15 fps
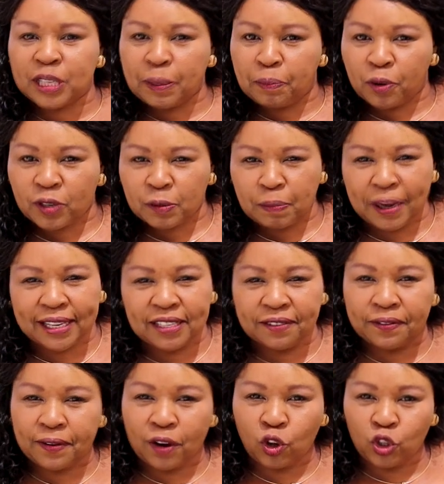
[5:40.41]
the
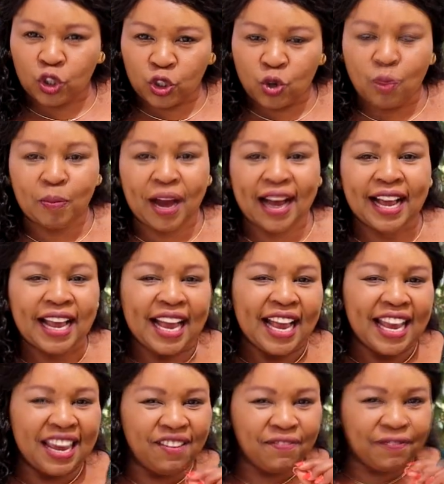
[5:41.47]
prospective consumer
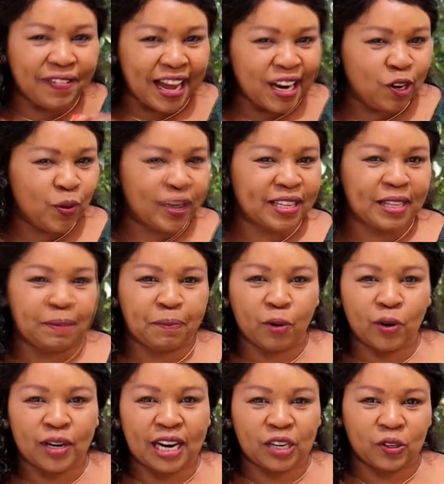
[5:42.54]
evaluate the
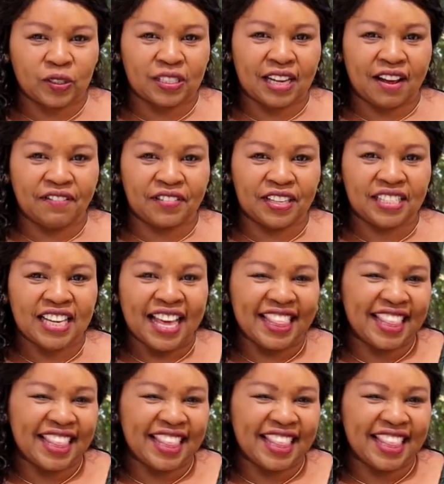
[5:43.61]
product or service